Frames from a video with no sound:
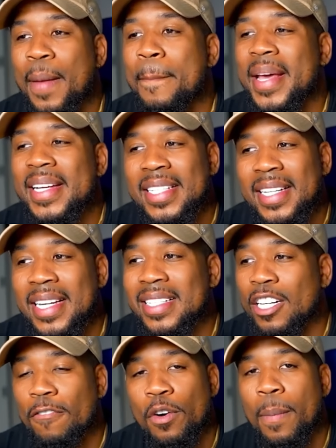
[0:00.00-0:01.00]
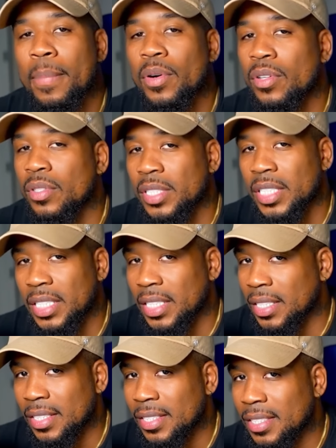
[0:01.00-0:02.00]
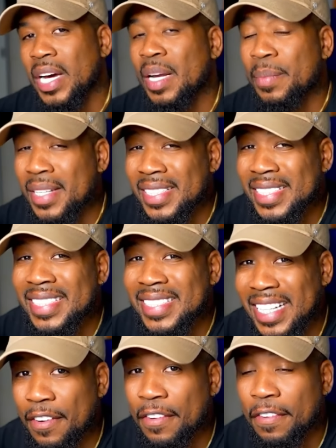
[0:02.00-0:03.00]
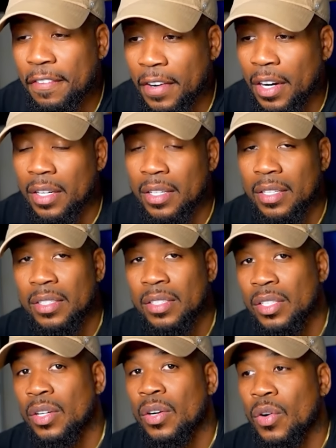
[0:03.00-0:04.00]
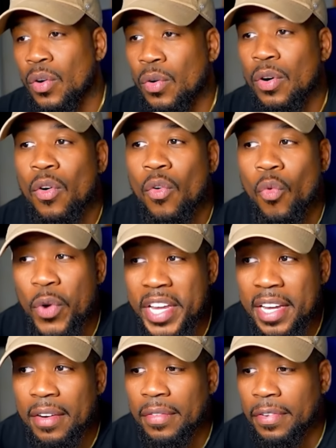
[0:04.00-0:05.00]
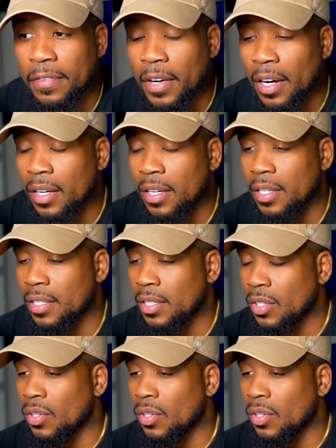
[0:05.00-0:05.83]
They basing that shit off of bullshit. You gotta be a sick fuck, or a weak fuck,